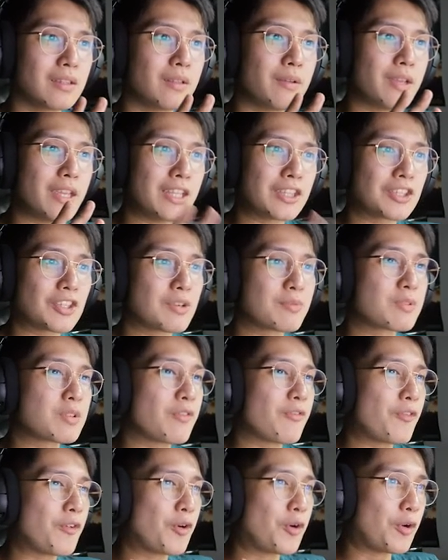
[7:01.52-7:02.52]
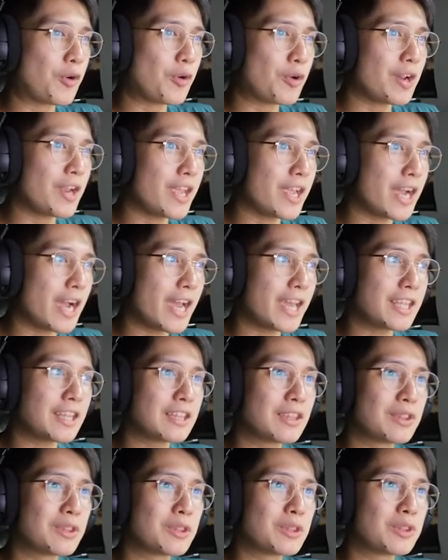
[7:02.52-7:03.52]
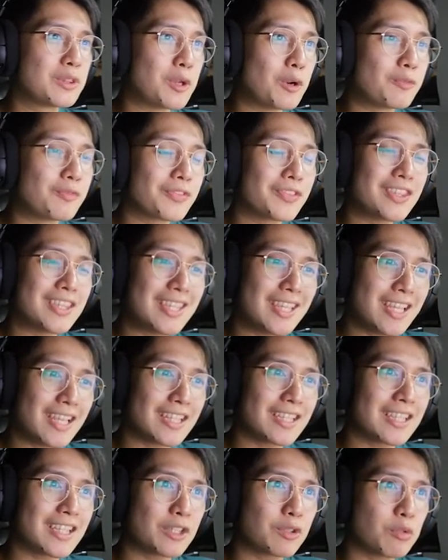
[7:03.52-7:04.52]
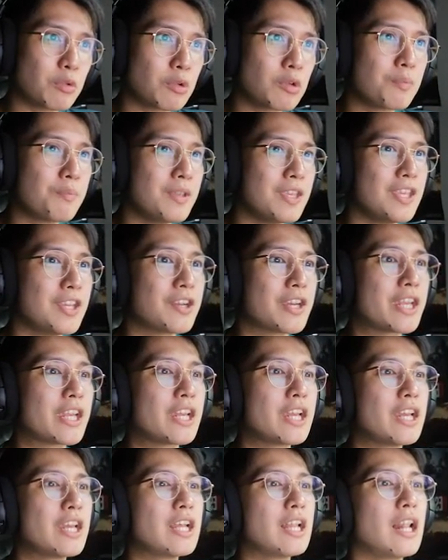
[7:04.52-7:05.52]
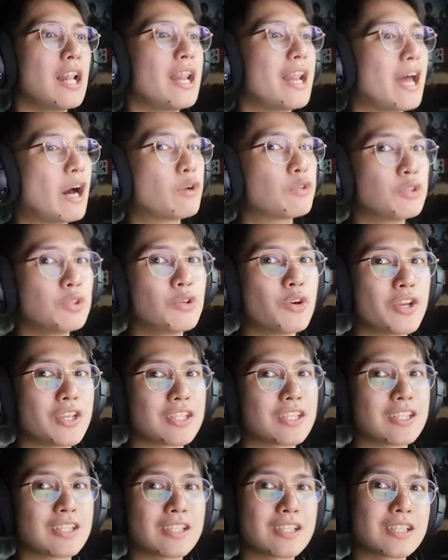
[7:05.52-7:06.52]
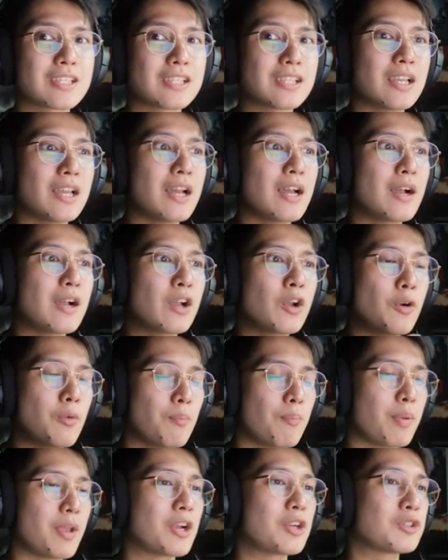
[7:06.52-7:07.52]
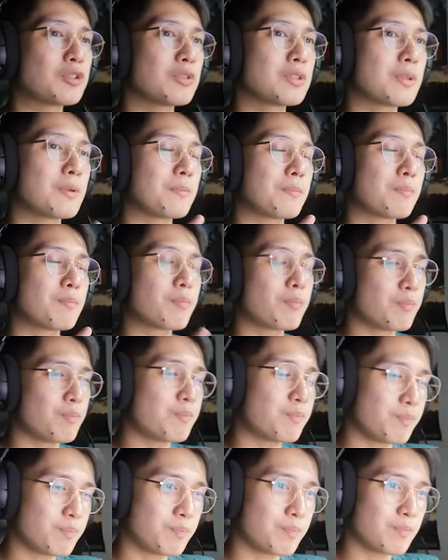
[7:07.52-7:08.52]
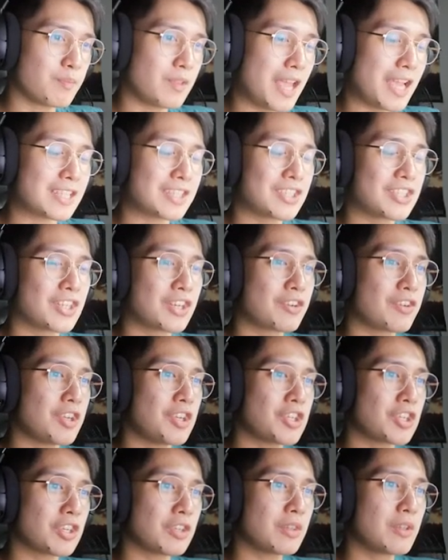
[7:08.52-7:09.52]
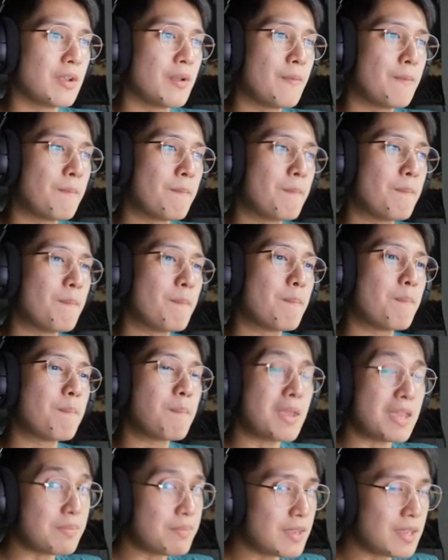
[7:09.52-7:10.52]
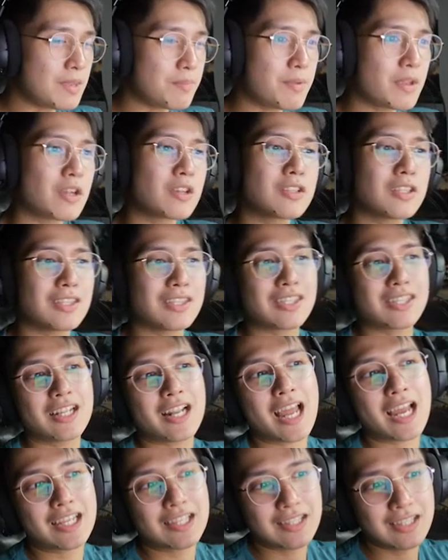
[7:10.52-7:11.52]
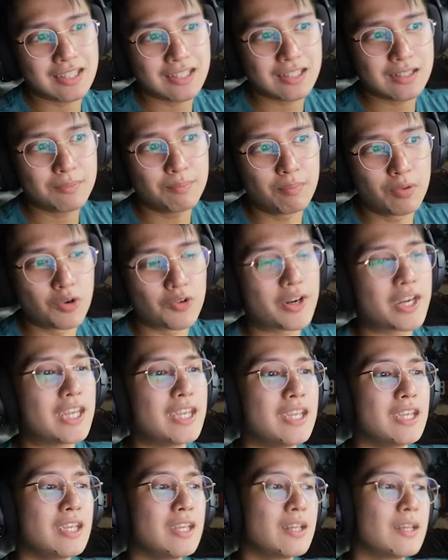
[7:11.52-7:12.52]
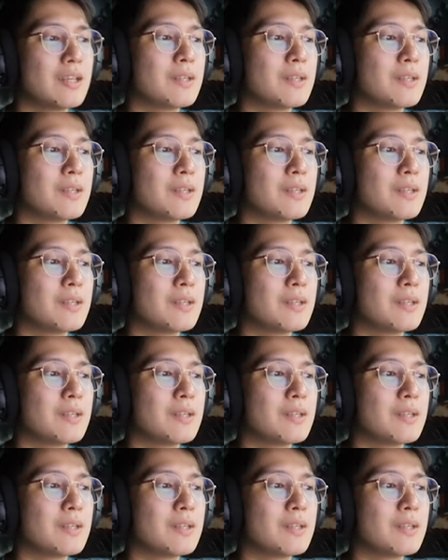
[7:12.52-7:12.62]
in terms of cooling, I don't think that we will be hearing loud noises compared to the last generation. Maybe because it still has the Blu-ray